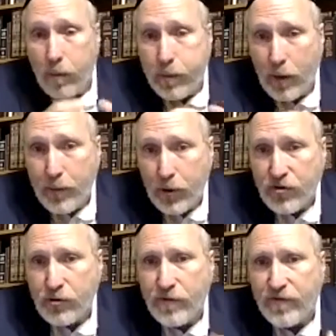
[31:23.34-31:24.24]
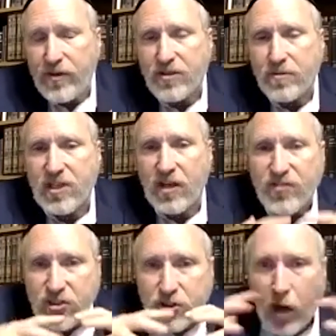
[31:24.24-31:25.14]
A person who feels himself
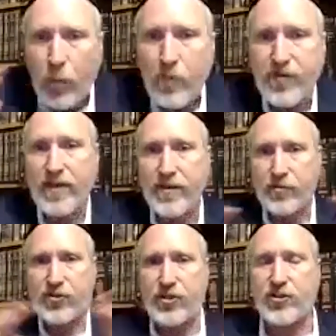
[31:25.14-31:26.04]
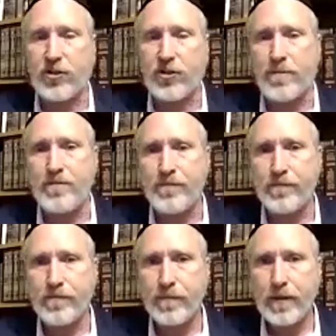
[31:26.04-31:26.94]
stuck within their system
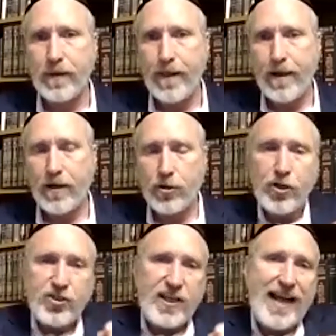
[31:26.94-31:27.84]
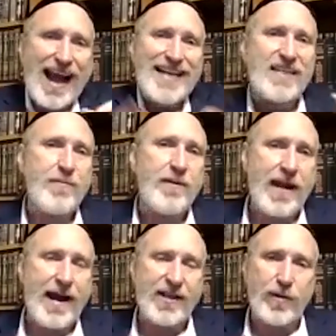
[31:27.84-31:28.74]
could say, I need to be a
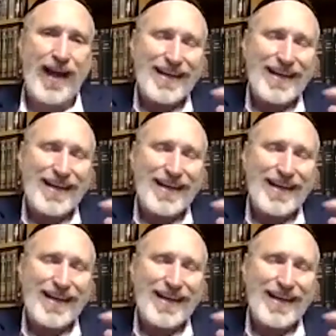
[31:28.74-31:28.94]
Nazarite.